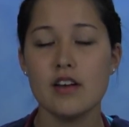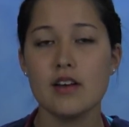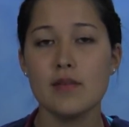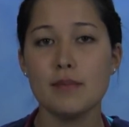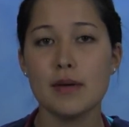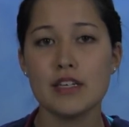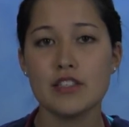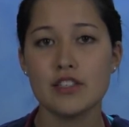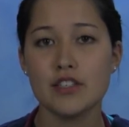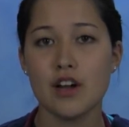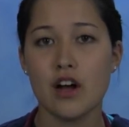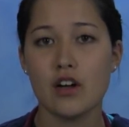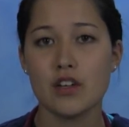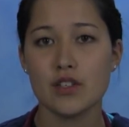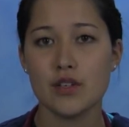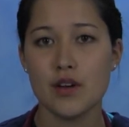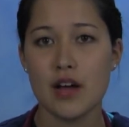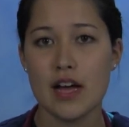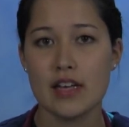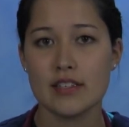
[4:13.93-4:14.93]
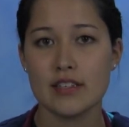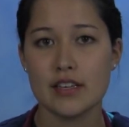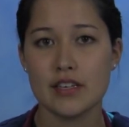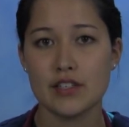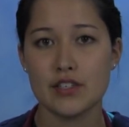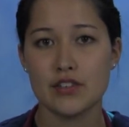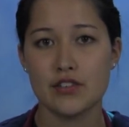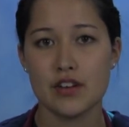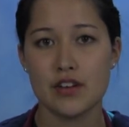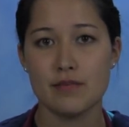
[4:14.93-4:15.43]
Patient also has a
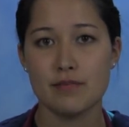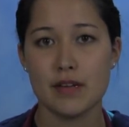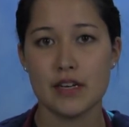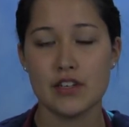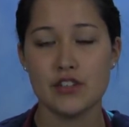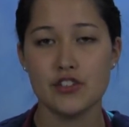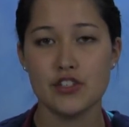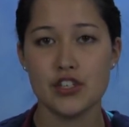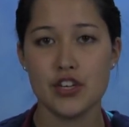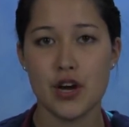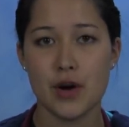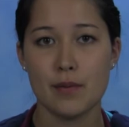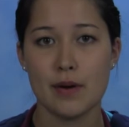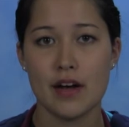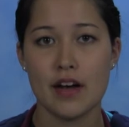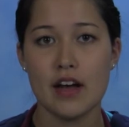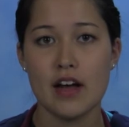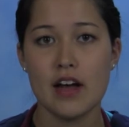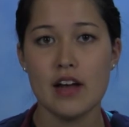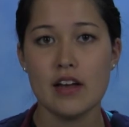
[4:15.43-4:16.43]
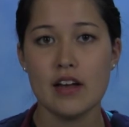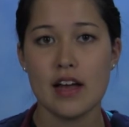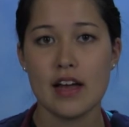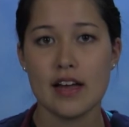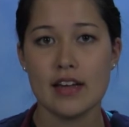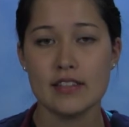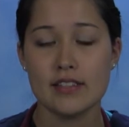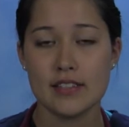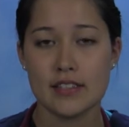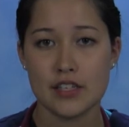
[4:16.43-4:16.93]
history of meningioma
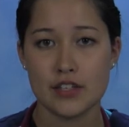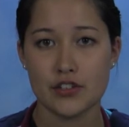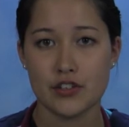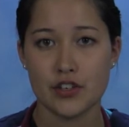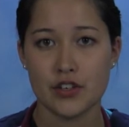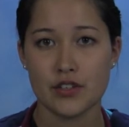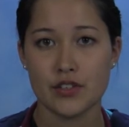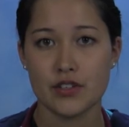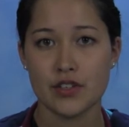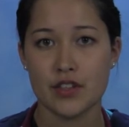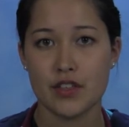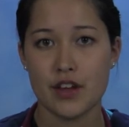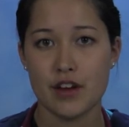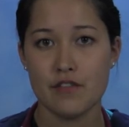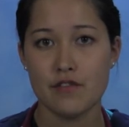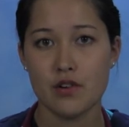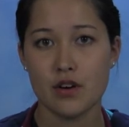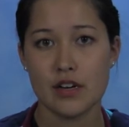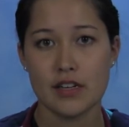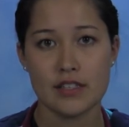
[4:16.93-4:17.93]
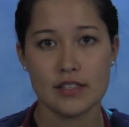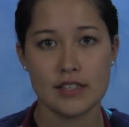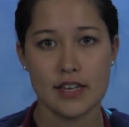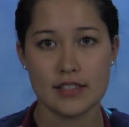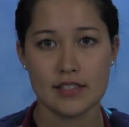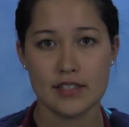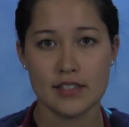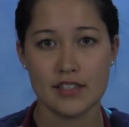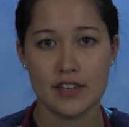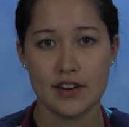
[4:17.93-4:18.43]
and seizures, therefore it is
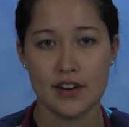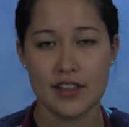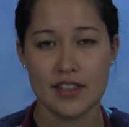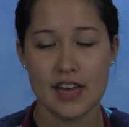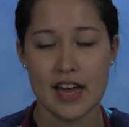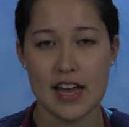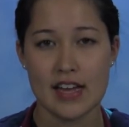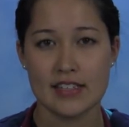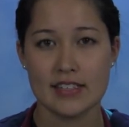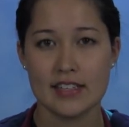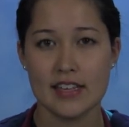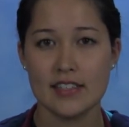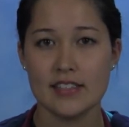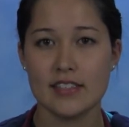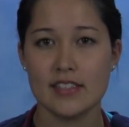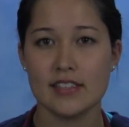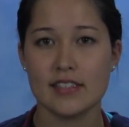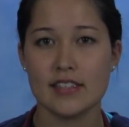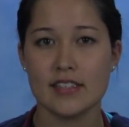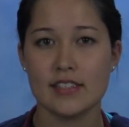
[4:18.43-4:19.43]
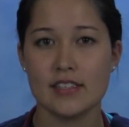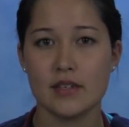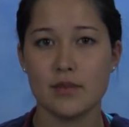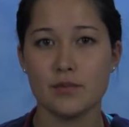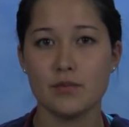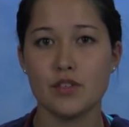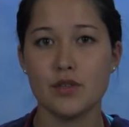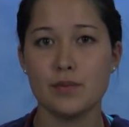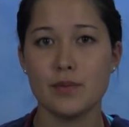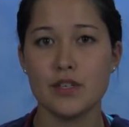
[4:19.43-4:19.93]
necessary that I assess the
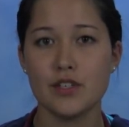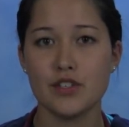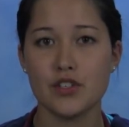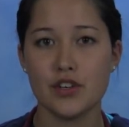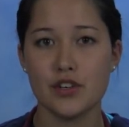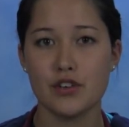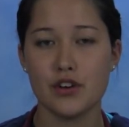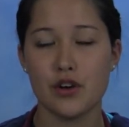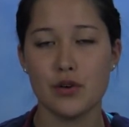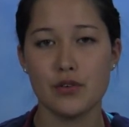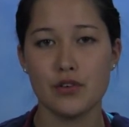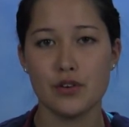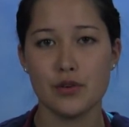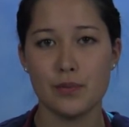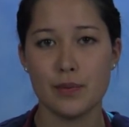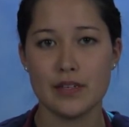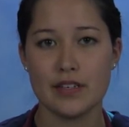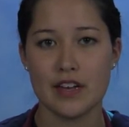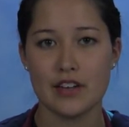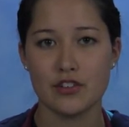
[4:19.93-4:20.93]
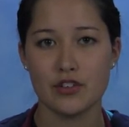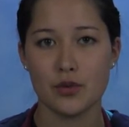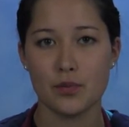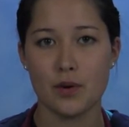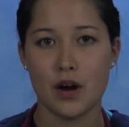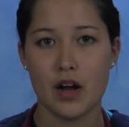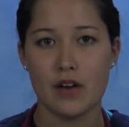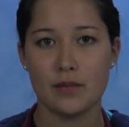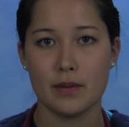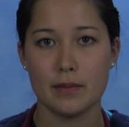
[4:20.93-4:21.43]
system to be sure no new potential
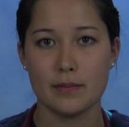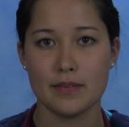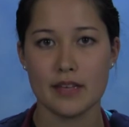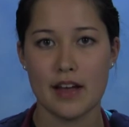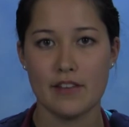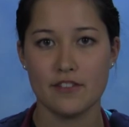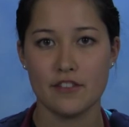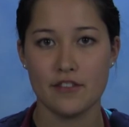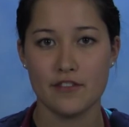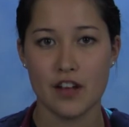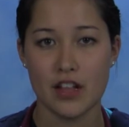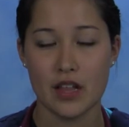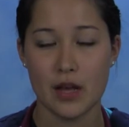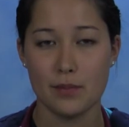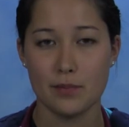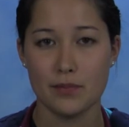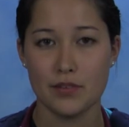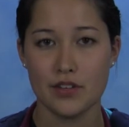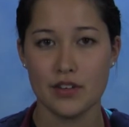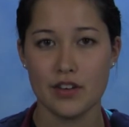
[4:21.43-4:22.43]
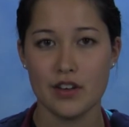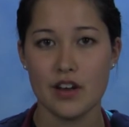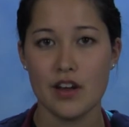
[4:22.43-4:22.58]
problems have developed.